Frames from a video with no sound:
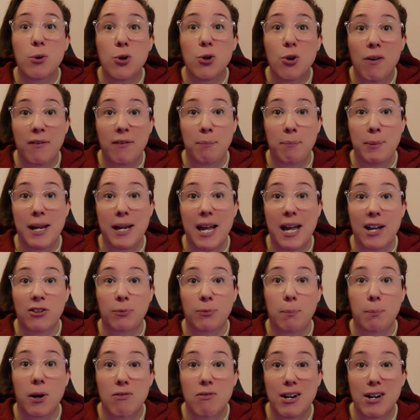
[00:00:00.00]
your FPS
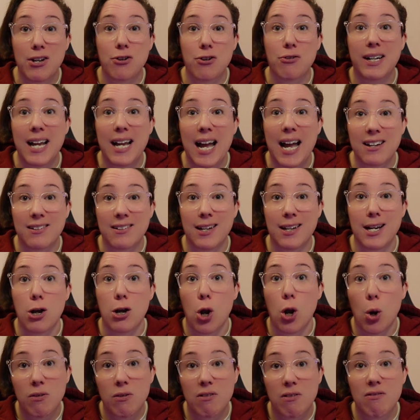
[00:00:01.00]
by rendering at a
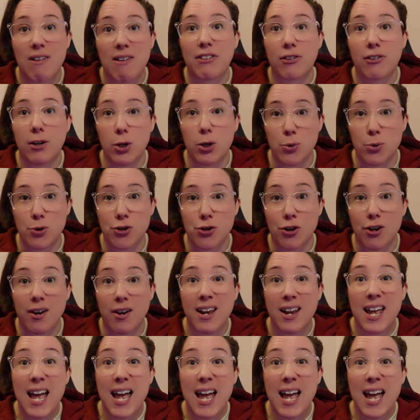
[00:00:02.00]
lower resolution